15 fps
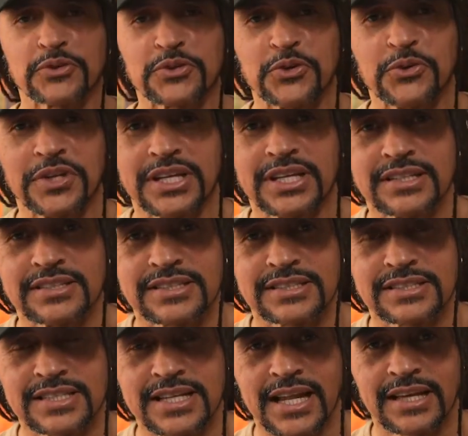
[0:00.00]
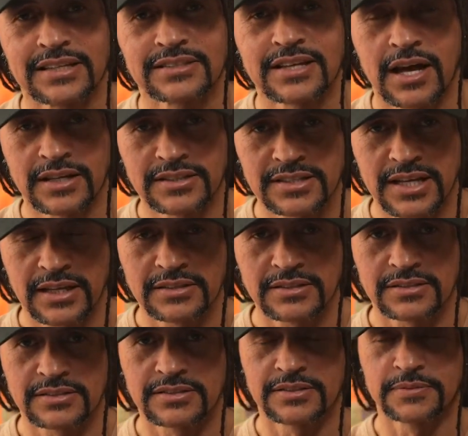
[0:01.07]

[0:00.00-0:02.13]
tuning in to today's content.